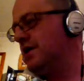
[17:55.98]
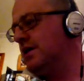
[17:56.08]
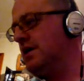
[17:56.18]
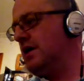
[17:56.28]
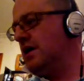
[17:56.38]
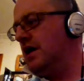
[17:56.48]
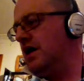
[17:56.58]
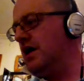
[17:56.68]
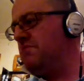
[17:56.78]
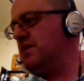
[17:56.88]

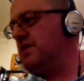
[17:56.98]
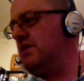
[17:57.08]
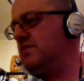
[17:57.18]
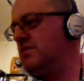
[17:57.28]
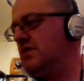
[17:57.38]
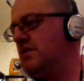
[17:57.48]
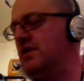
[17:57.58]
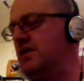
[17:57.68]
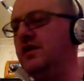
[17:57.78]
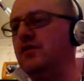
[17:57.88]
There's a
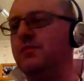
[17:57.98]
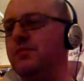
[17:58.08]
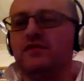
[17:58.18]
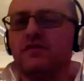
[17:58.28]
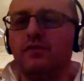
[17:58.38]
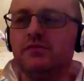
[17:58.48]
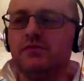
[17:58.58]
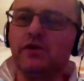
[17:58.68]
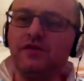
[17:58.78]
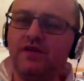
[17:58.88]
little bit of sort of like some
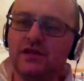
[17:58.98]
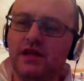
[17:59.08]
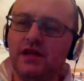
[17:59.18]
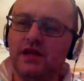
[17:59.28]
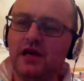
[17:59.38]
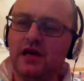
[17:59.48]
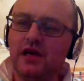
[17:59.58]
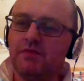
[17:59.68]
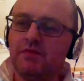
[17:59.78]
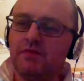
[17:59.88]
sweet flavours in there,
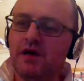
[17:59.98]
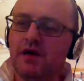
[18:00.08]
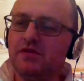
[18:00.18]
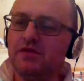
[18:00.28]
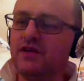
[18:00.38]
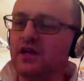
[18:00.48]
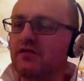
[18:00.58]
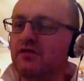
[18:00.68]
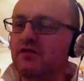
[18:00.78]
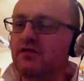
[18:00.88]
maybe some vanilla
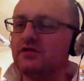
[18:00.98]
and